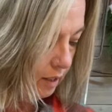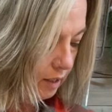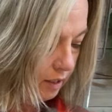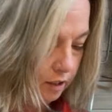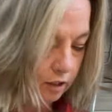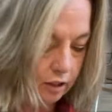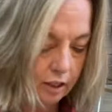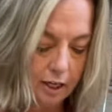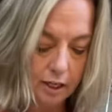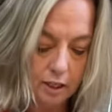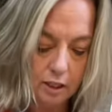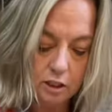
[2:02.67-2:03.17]
And you're
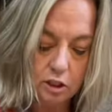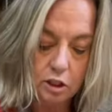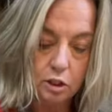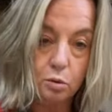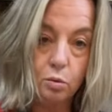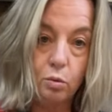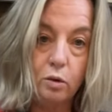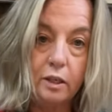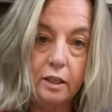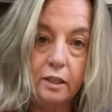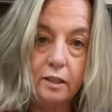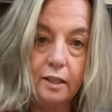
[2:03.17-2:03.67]
kind of just
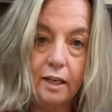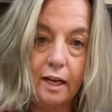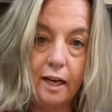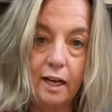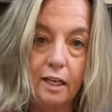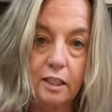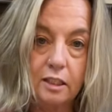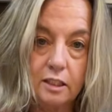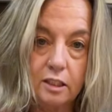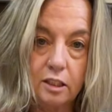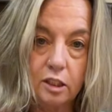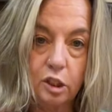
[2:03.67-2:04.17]
wanting
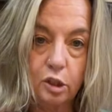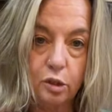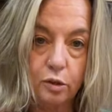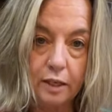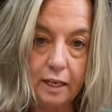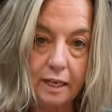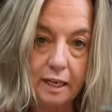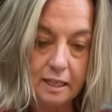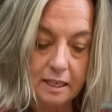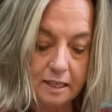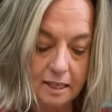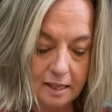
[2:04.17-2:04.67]
that,
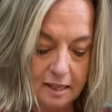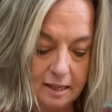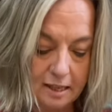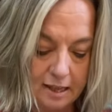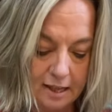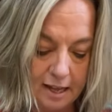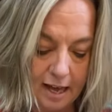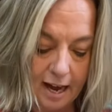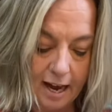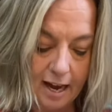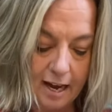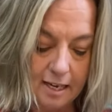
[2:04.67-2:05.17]
create
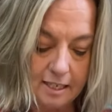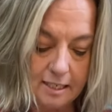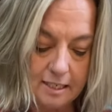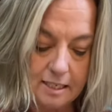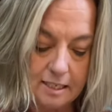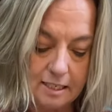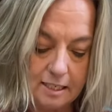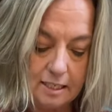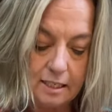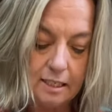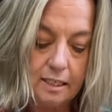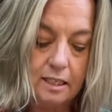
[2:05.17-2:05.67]
that
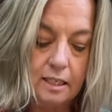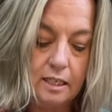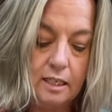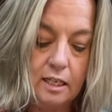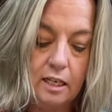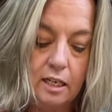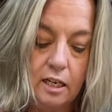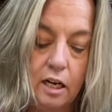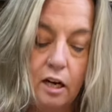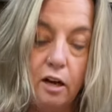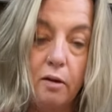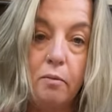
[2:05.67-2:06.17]

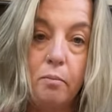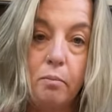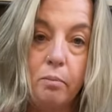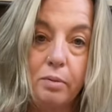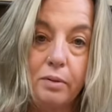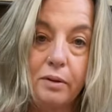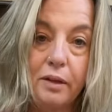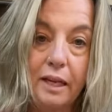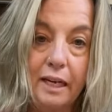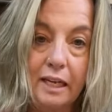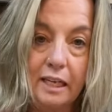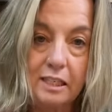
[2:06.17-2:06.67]

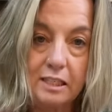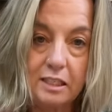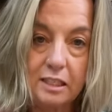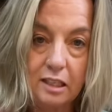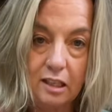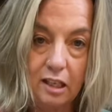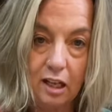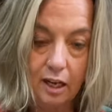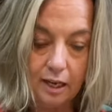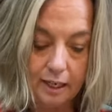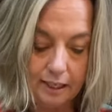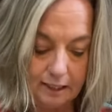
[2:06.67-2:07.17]

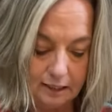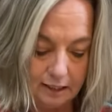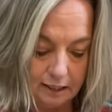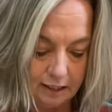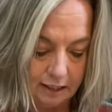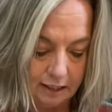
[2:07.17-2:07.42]
plant-like